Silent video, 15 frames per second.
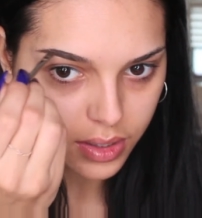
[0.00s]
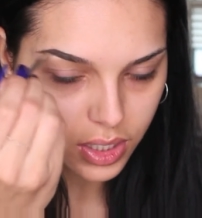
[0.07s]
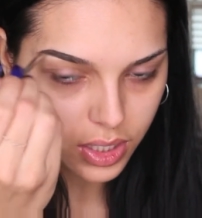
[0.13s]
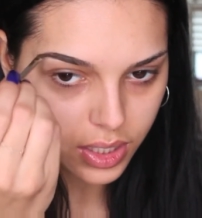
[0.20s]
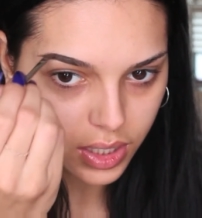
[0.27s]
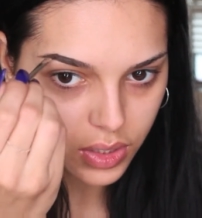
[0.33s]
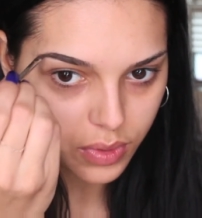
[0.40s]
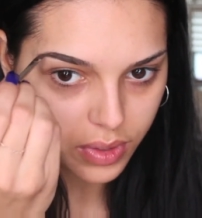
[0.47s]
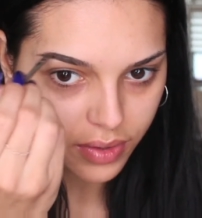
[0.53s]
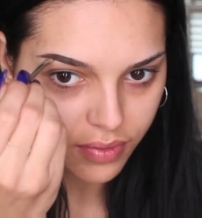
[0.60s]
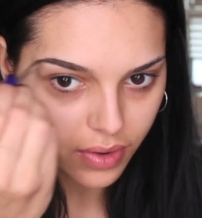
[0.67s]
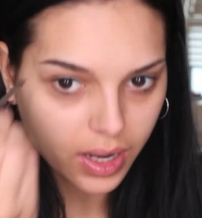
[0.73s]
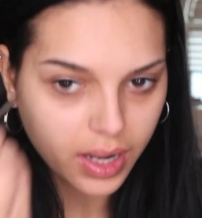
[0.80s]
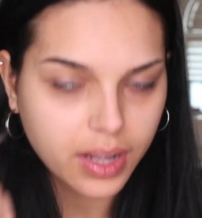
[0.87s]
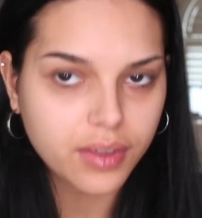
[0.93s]
Turning
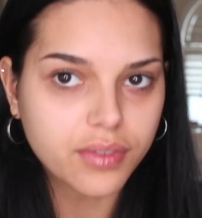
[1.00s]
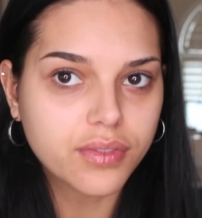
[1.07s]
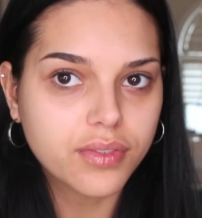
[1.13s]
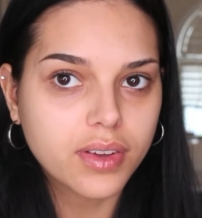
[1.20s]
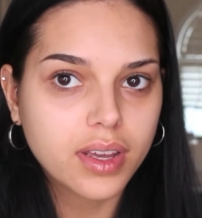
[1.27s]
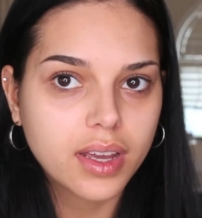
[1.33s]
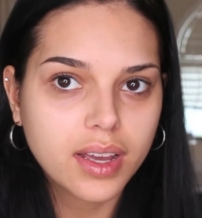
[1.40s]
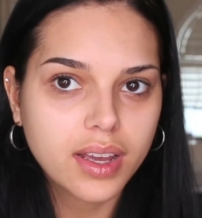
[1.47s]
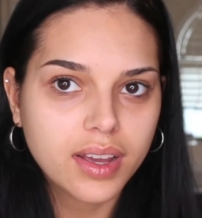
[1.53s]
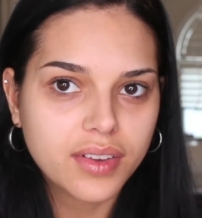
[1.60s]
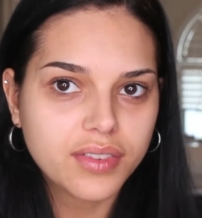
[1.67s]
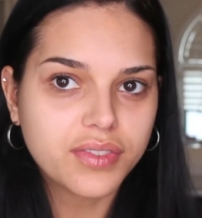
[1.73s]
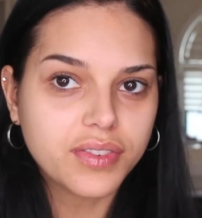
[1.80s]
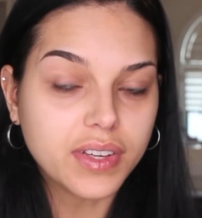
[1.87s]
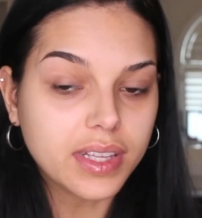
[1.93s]
25,
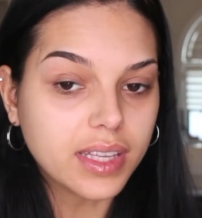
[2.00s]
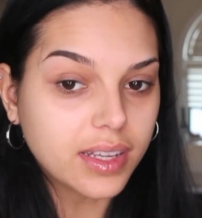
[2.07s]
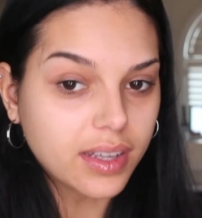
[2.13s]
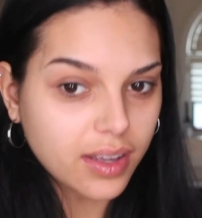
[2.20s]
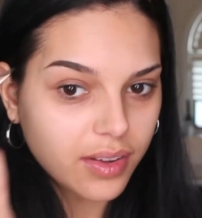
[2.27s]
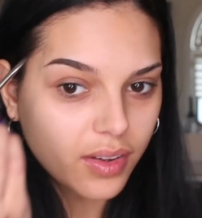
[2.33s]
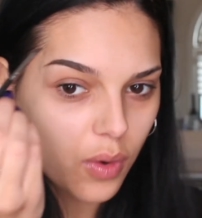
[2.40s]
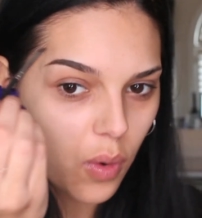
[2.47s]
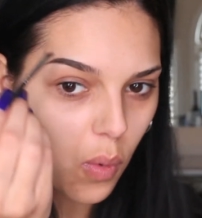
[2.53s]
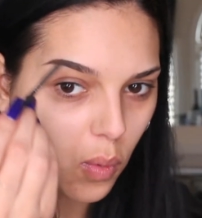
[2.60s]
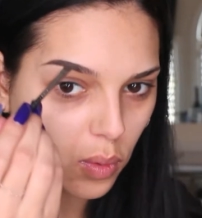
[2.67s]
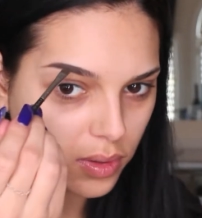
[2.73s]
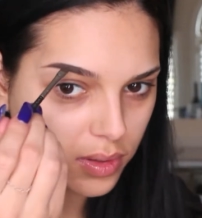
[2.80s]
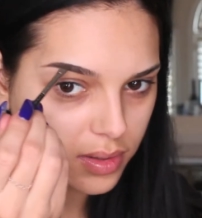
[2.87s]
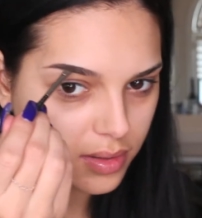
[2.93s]
feeling
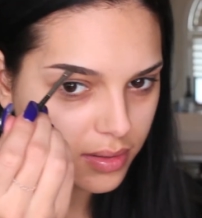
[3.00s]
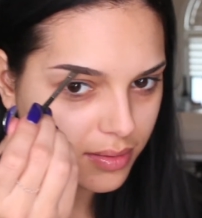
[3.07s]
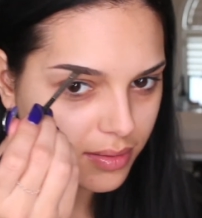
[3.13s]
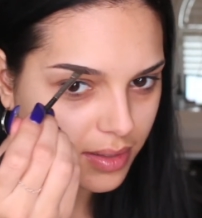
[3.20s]
old.